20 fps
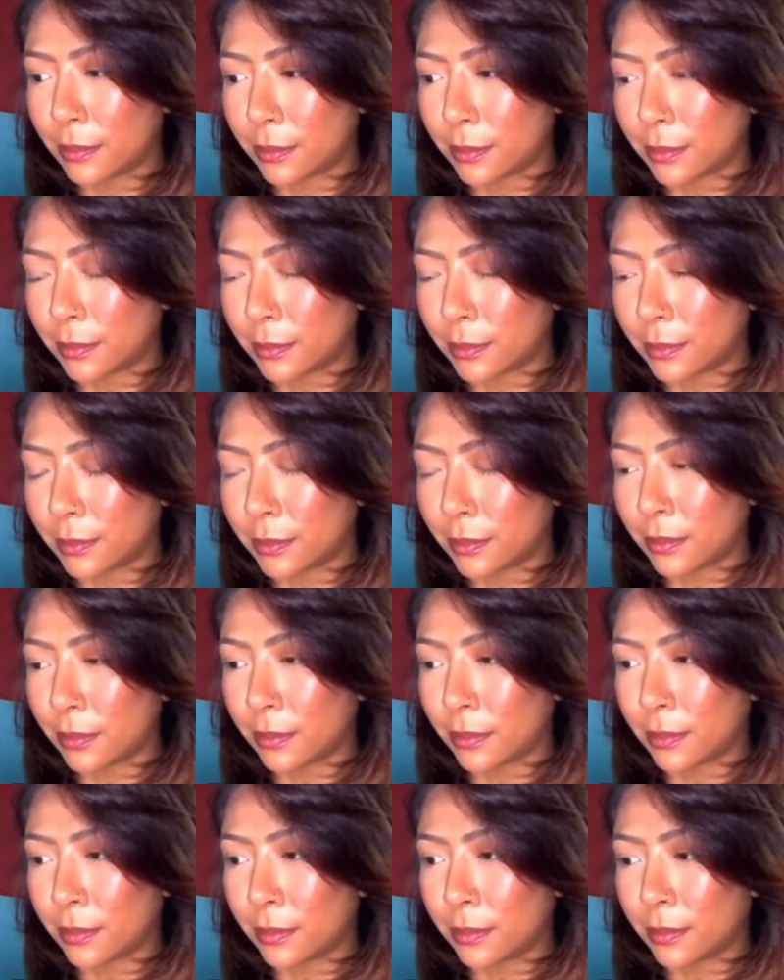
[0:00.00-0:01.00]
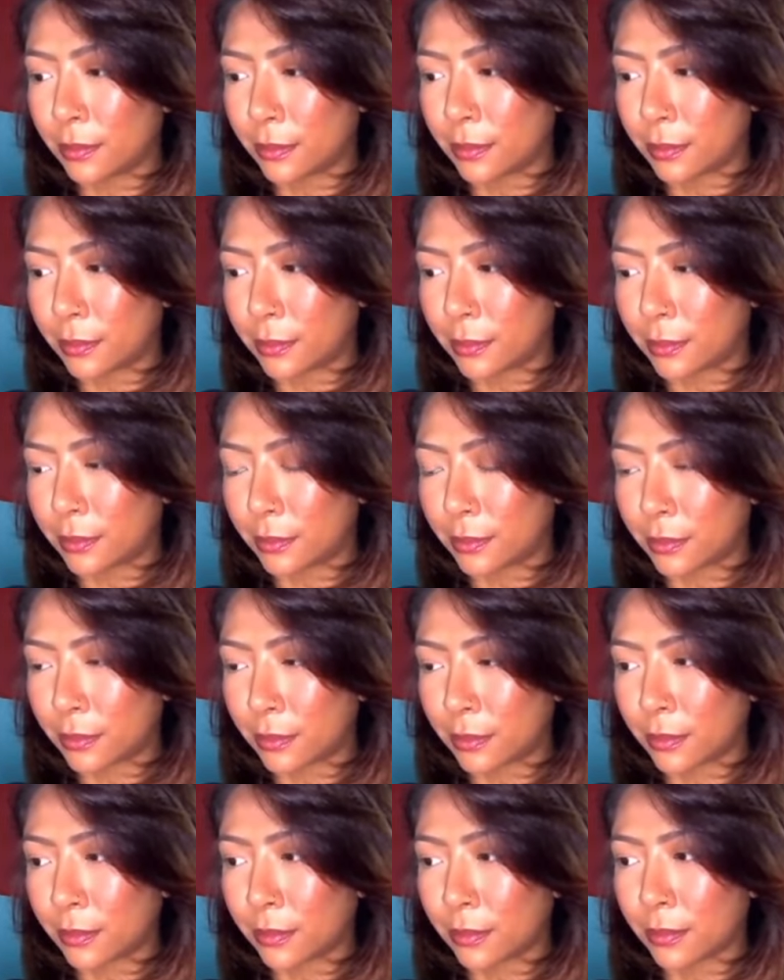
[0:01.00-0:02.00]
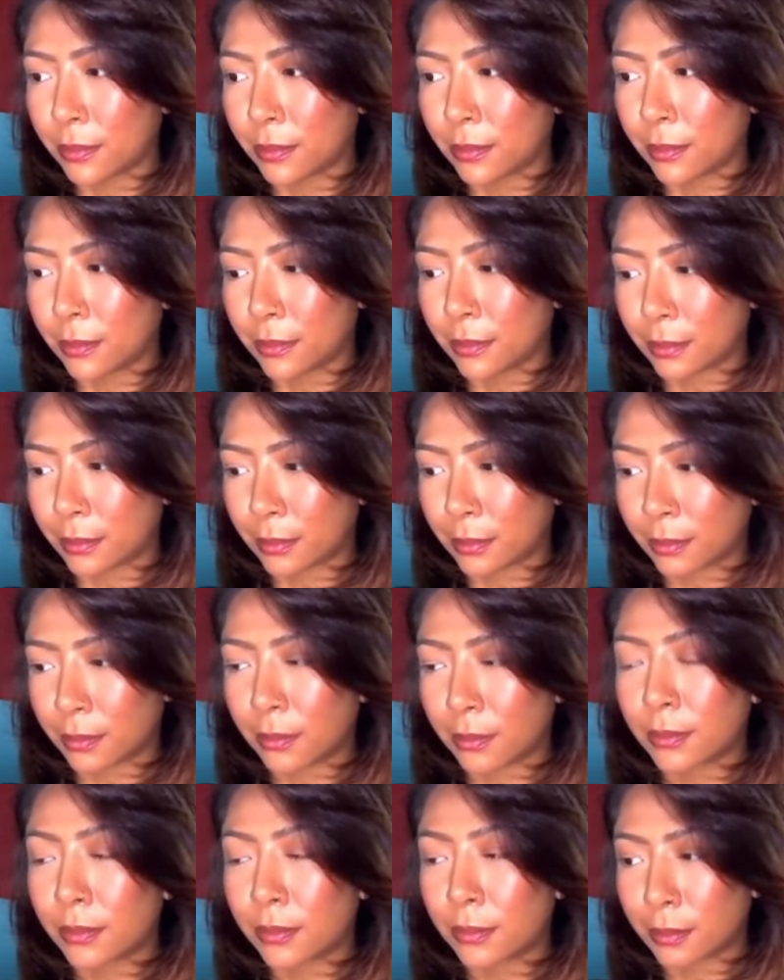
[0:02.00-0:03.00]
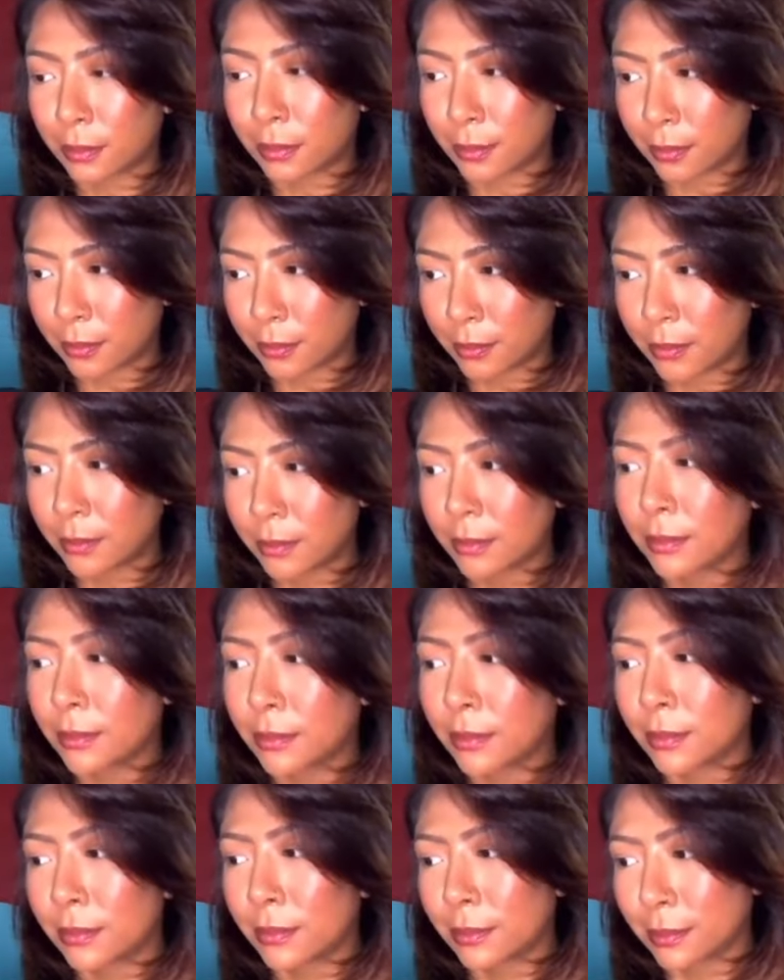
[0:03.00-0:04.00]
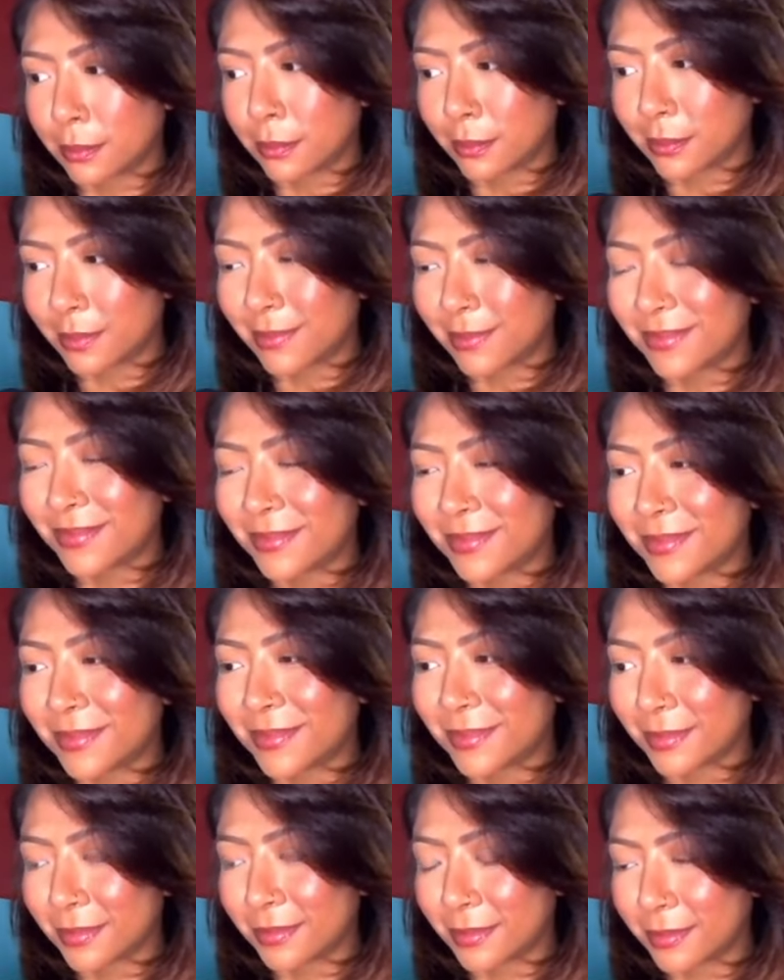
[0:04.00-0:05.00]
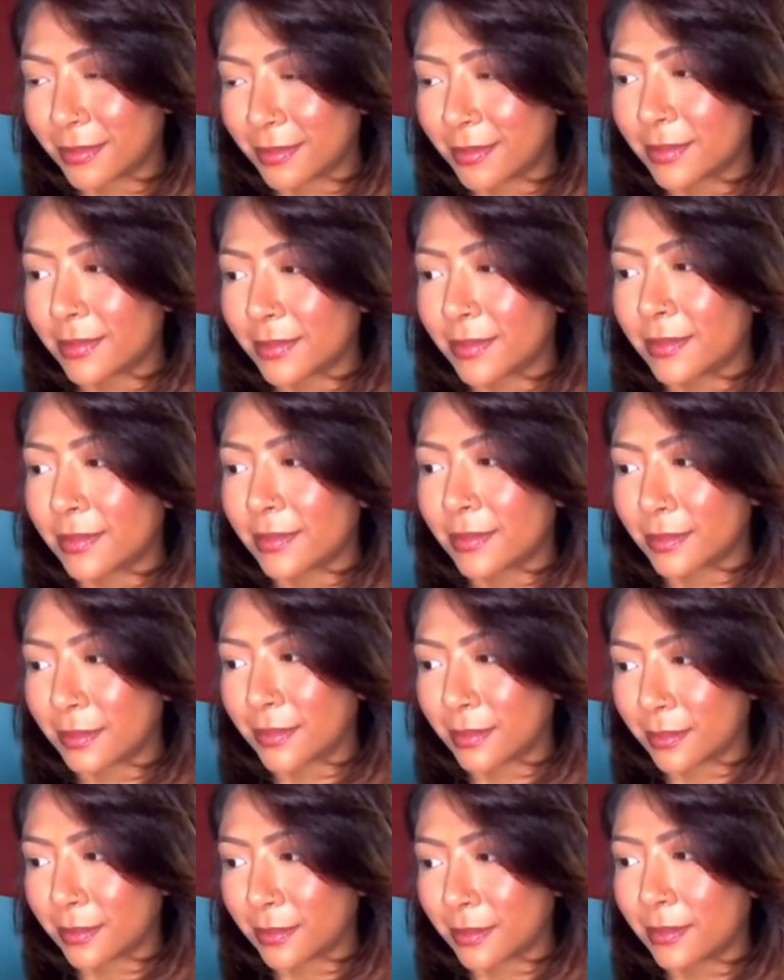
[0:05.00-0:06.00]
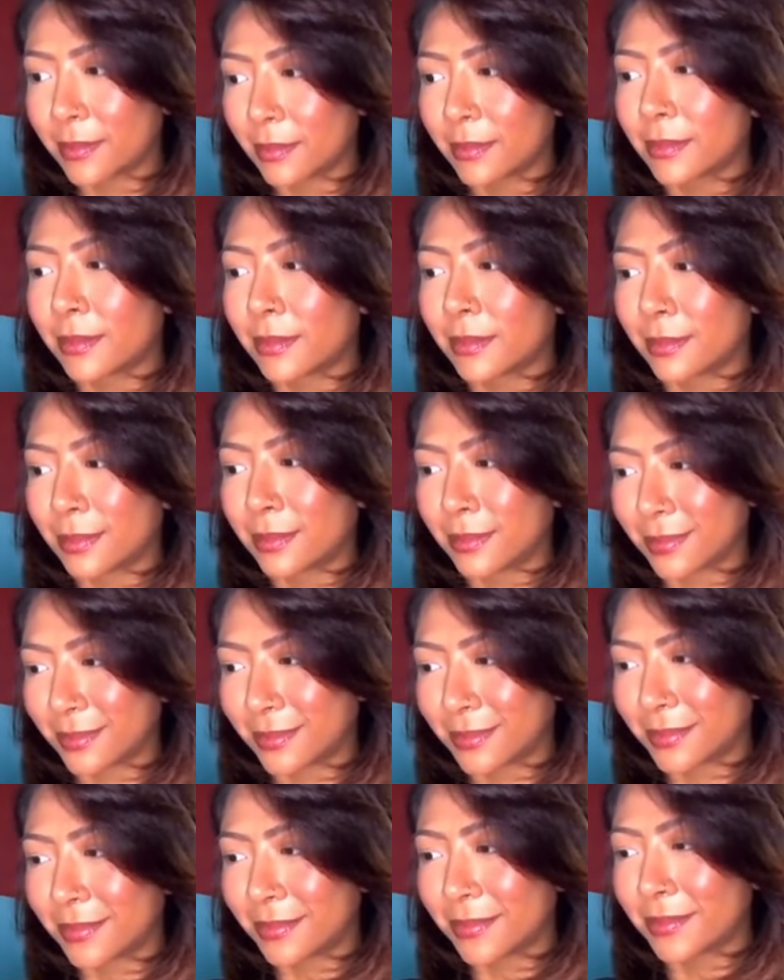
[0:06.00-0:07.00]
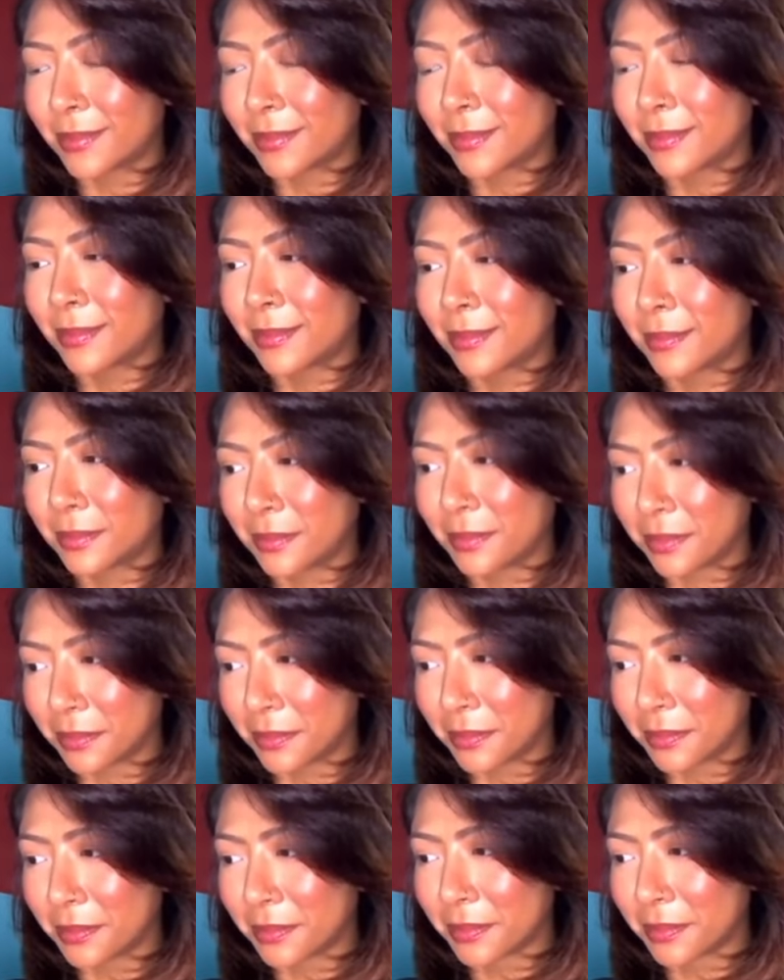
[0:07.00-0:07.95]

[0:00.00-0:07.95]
(not speaking)